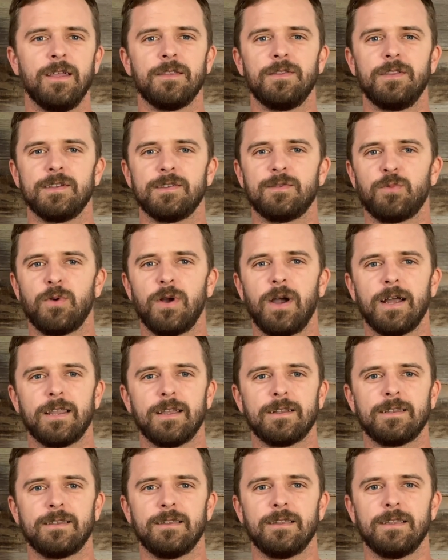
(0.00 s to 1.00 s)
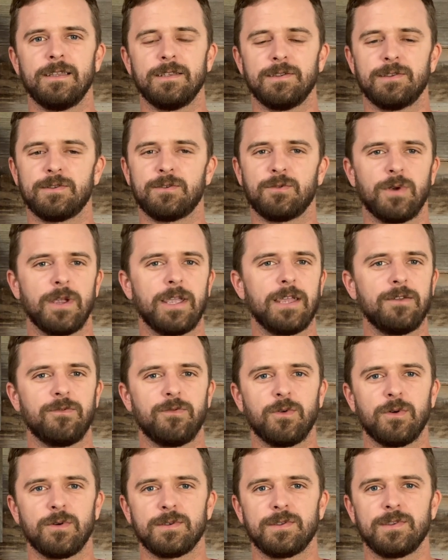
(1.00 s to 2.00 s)
This product is great
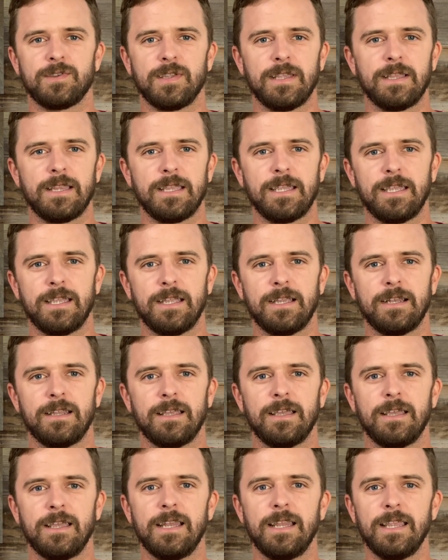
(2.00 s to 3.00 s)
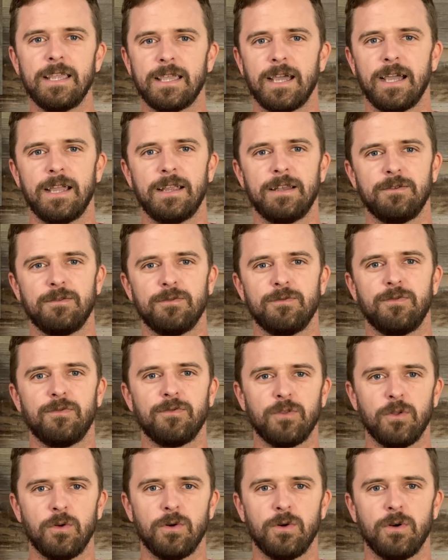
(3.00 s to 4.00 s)
for sealing any kind of
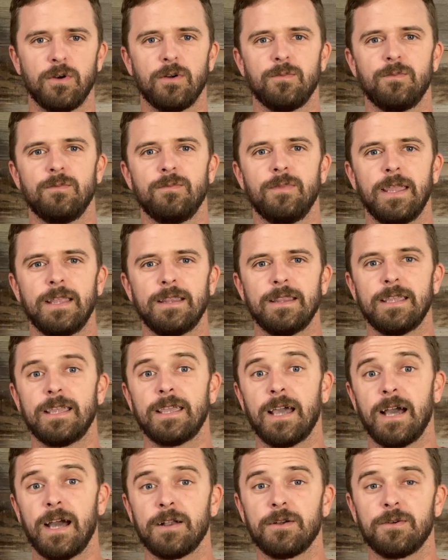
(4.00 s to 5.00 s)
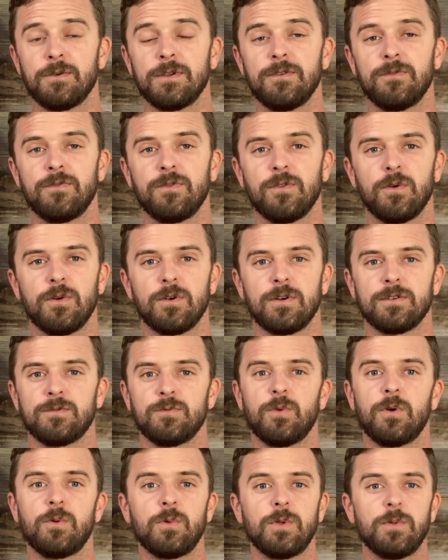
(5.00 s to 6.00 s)
floor, mainly concrete floors.
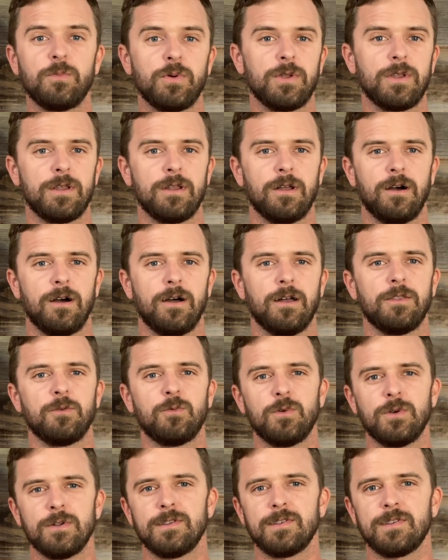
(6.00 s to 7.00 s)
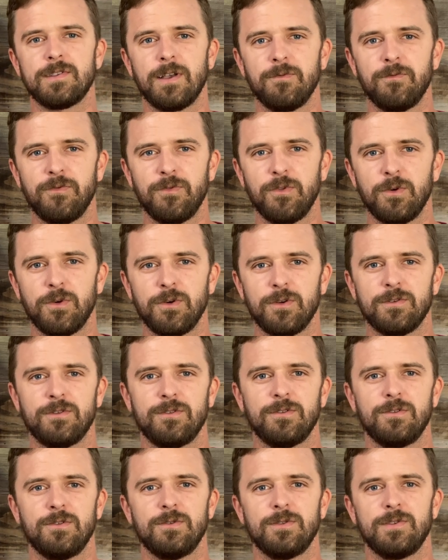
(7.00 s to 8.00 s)
We put it on the wood subfloor
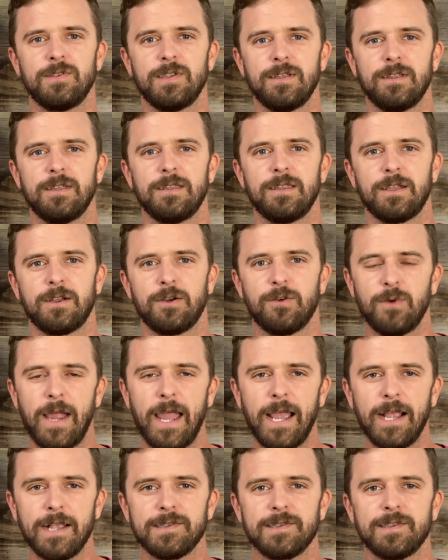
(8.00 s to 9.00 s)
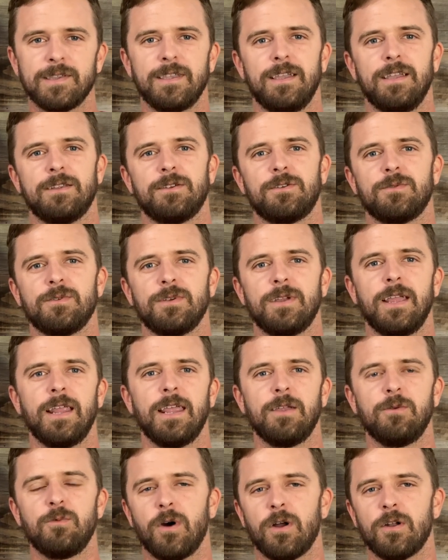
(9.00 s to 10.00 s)
to seal in the cracks and create
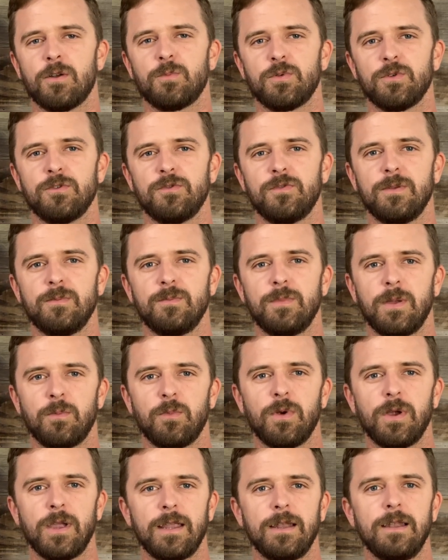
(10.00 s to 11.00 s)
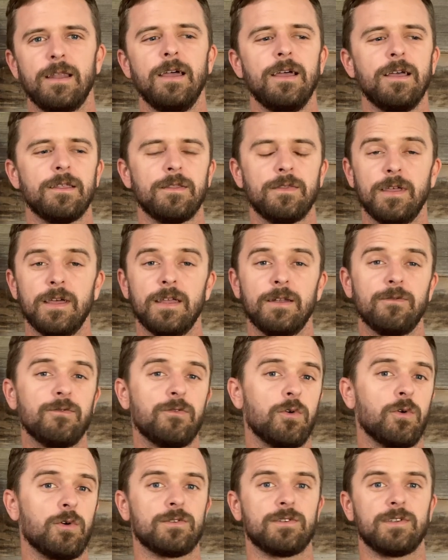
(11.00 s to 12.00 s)
a waterproofing membrane then
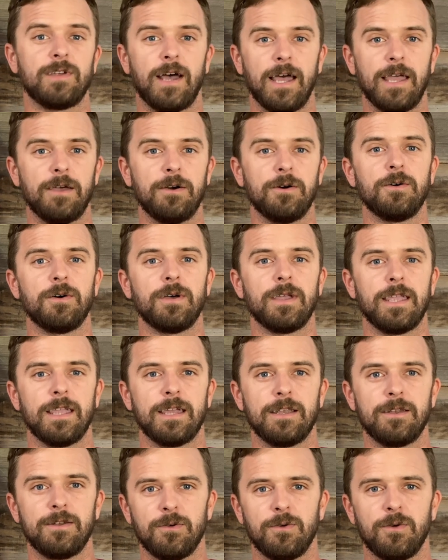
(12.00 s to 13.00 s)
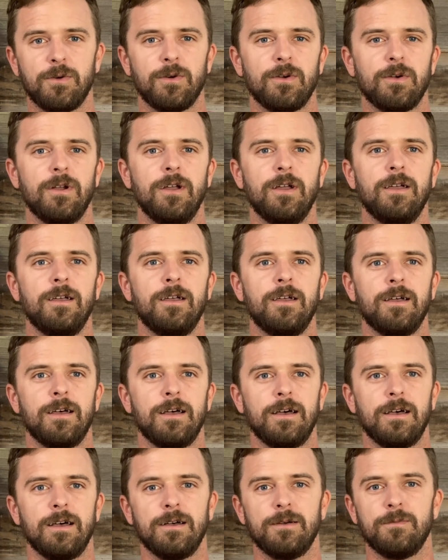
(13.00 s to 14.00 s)
for tile and or
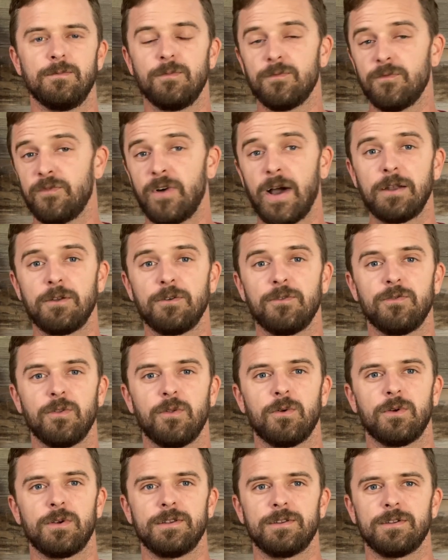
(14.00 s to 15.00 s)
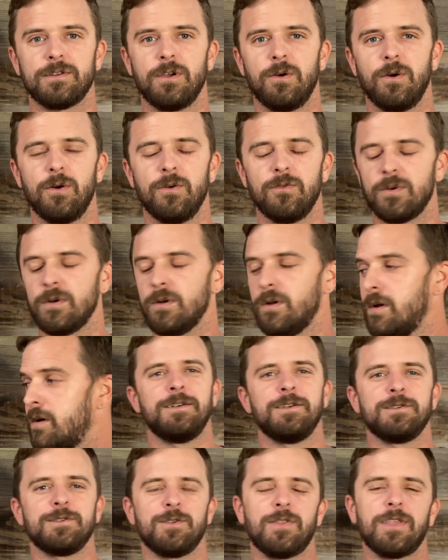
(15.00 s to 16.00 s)
vinyl flooring to go over.
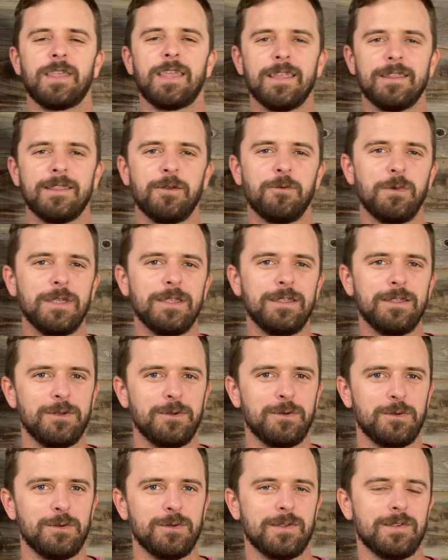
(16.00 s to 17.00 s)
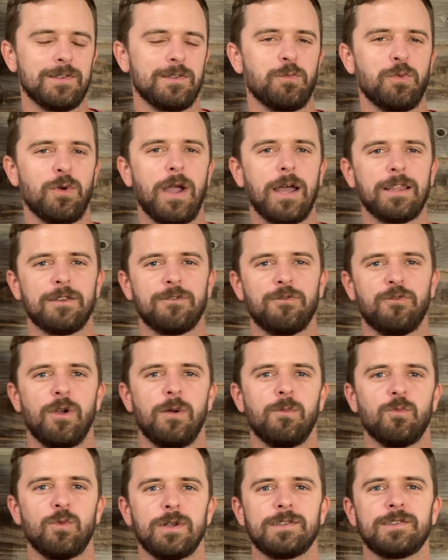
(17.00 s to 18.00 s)
So the kit that we use is a product
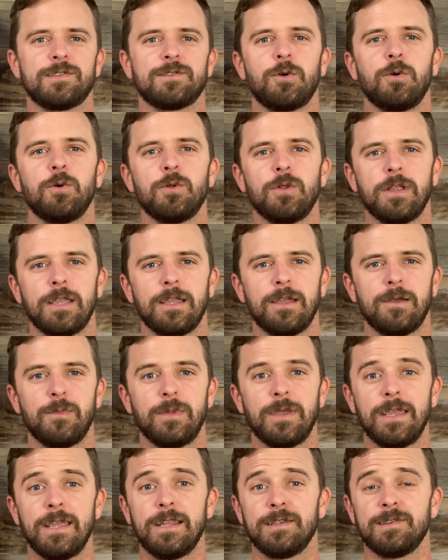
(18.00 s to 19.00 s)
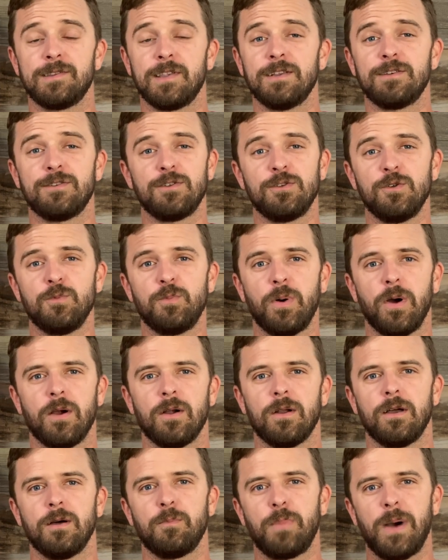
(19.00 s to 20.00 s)
from Rust-Oleum. It is a
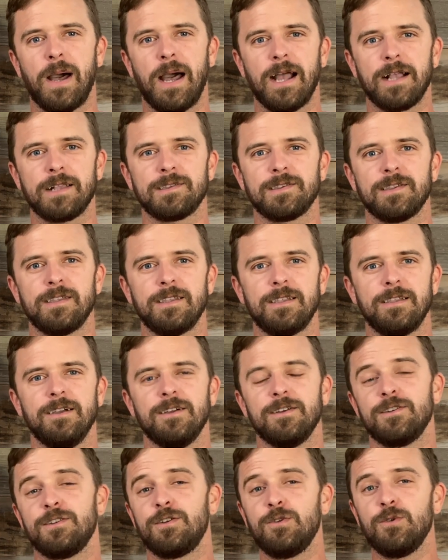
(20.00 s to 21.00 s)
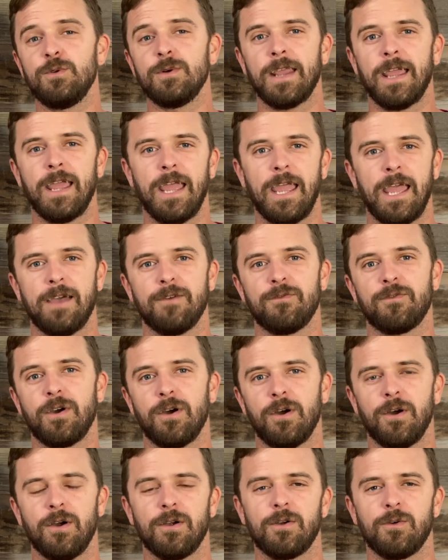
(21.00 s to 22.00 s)
two-part epoxy 2.5
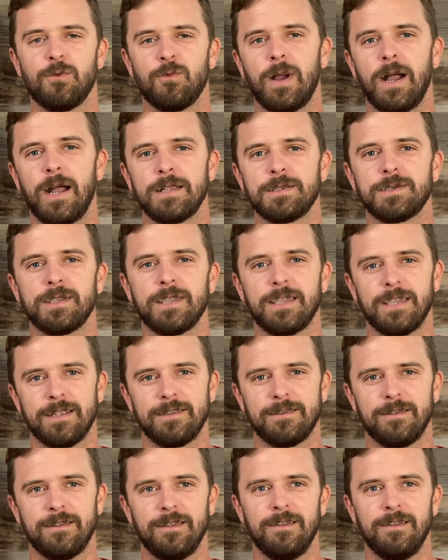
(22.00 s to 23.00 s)
car garage kit.